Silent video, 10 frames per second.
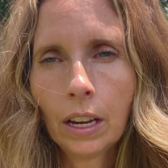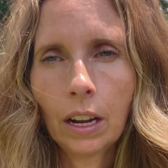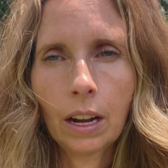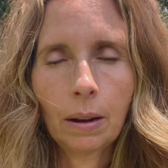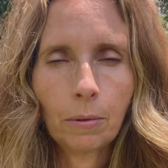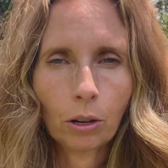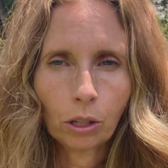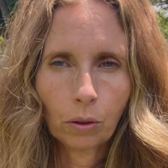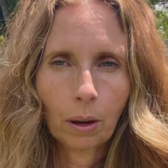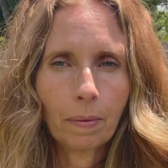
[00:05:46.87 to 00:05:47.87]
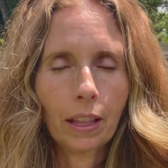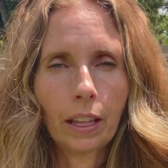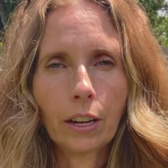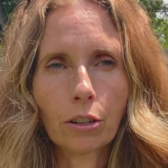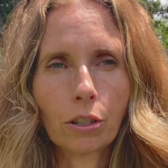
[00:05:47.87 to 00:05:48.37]
also come back
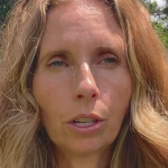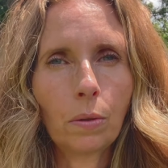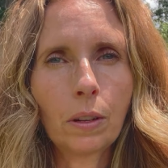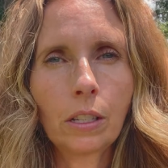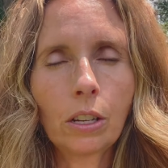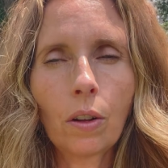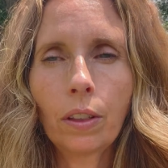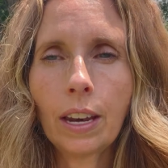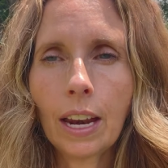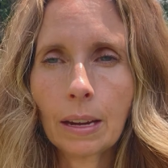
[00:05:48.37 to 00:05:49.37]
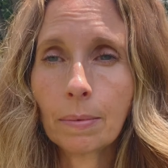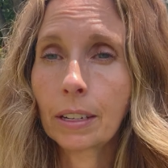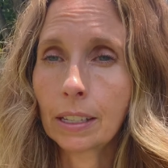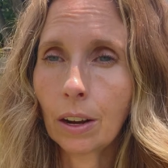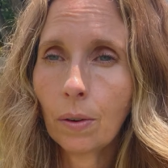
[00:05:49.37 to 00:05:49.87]
later to install the netting
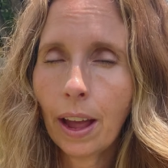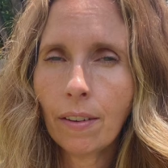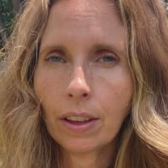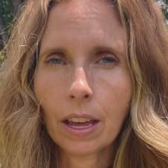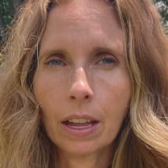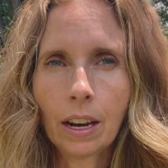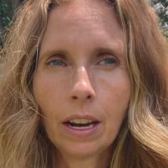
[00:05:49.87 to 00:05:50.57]
because I don't have it yet.